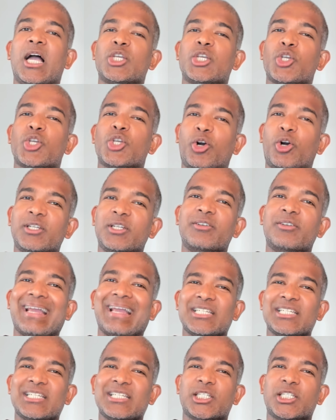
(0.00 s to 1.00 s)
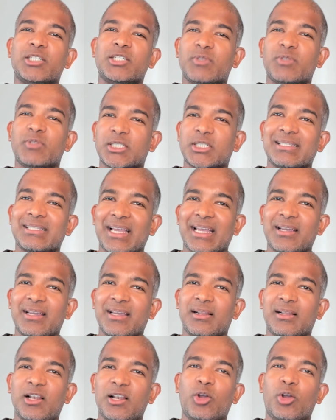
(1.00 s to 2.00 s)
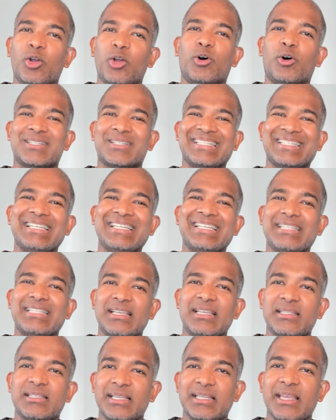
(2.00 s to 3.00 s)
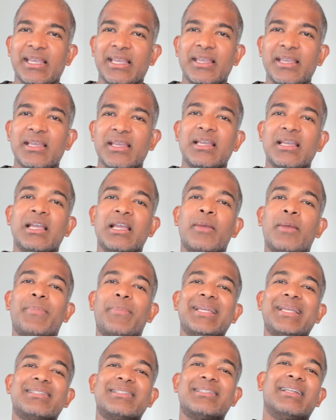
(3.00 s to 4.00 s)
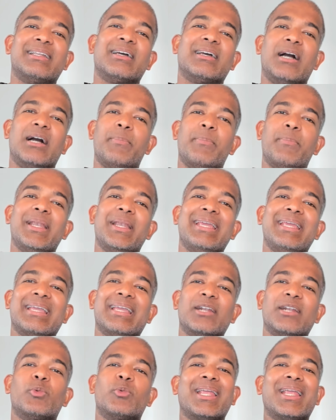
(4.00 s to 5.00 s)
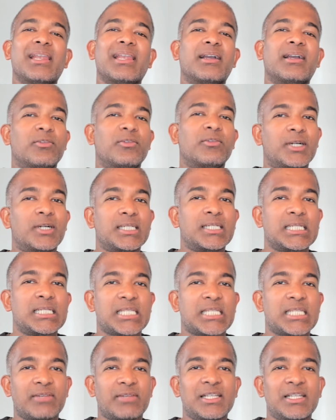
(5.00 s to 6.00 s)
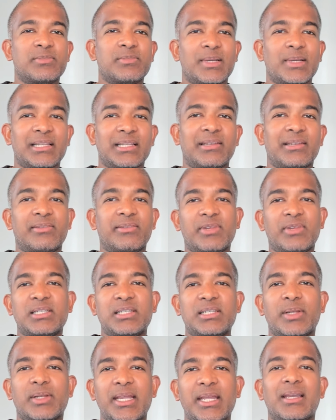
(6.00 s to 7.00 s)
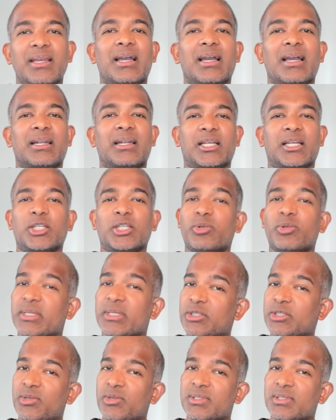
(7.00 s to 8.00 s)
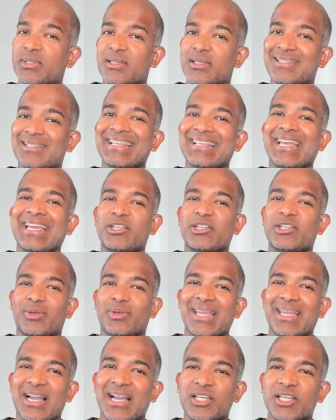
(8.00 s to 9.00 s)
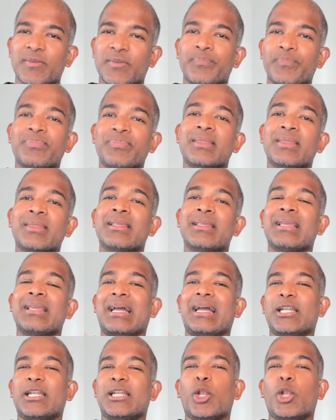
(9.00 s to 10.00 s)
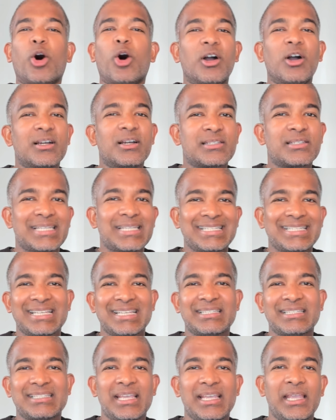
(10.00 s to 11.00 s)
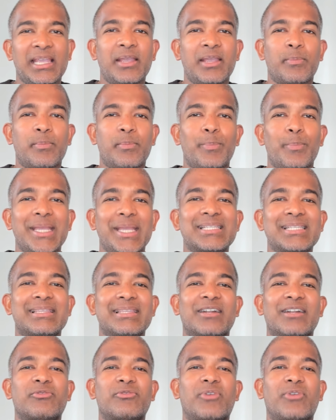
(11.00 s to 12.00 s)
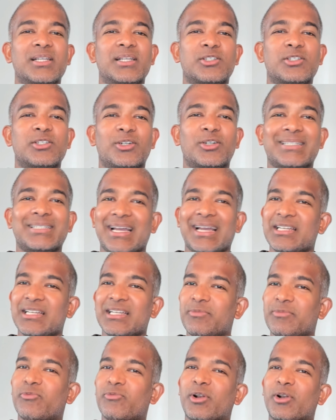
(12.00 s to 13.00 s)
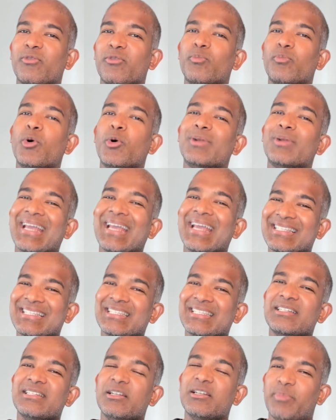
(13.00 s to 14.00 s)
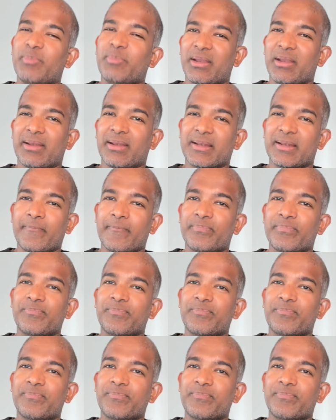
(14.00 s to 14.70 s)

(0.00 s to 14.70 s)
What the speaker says: A shorter cash conversion cycle, or CCC, means that a company can quickly convert its investments in inventory and other resources into cash, and a longer CCC means that funds are tied up for a more extended period.